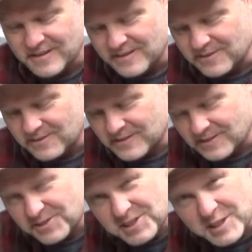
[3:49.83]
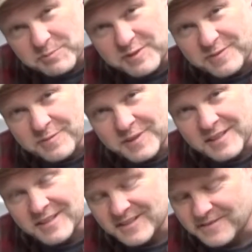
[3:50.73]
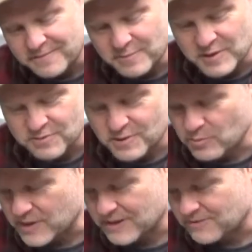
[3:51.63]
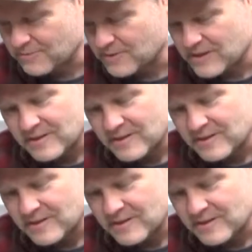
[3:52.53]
the little chips from the drill bit